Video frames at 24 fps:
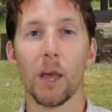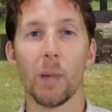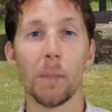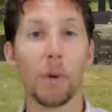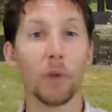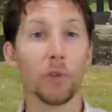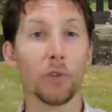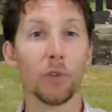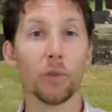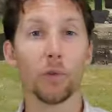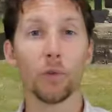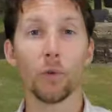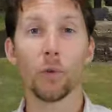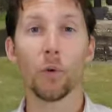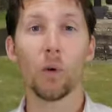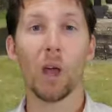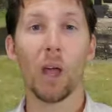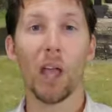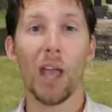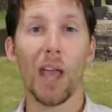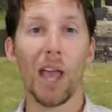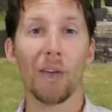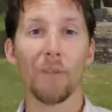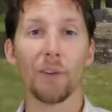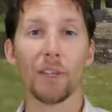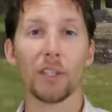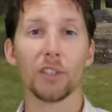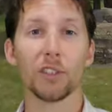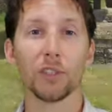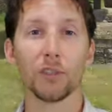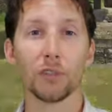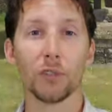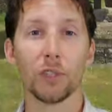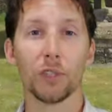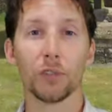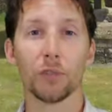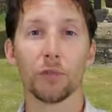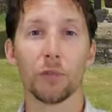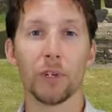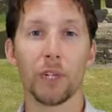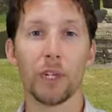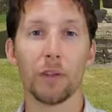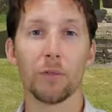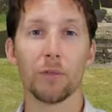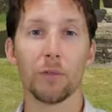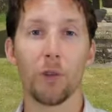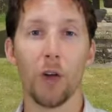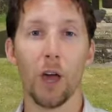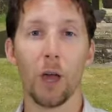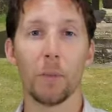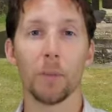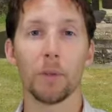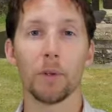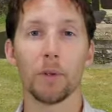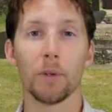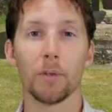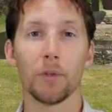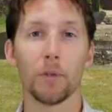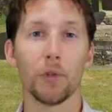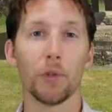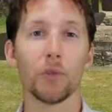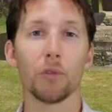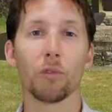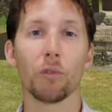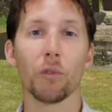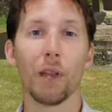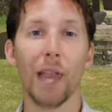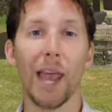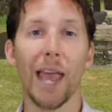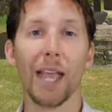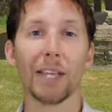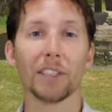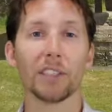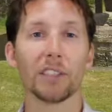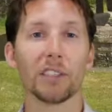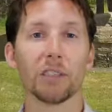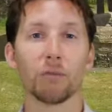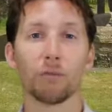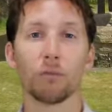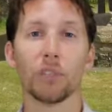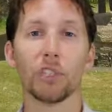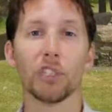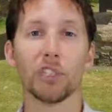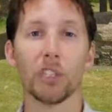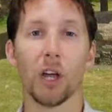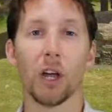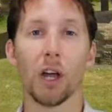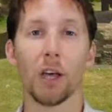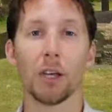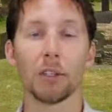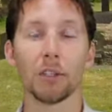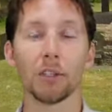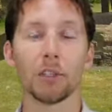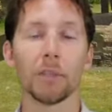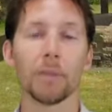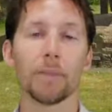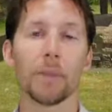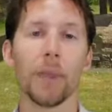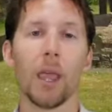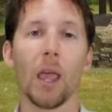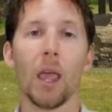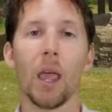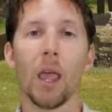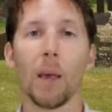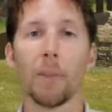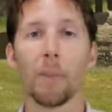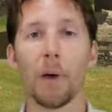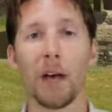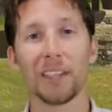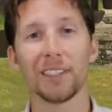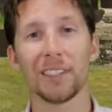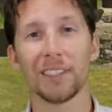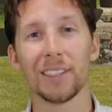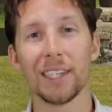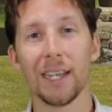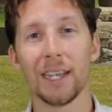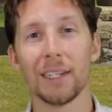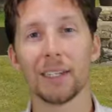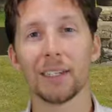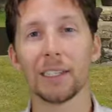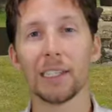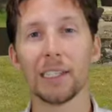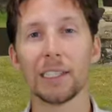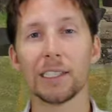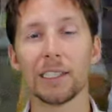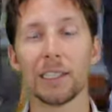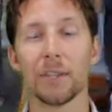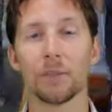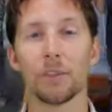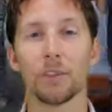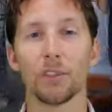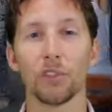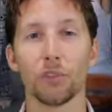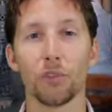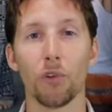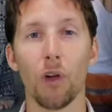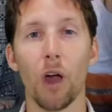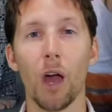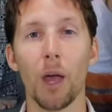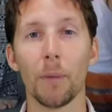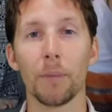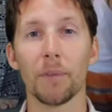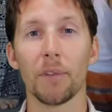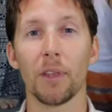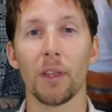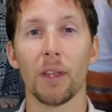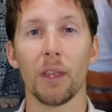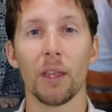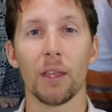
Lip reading: and most of all, having a stress-free environment for you to relax, recharge. Past attendees have described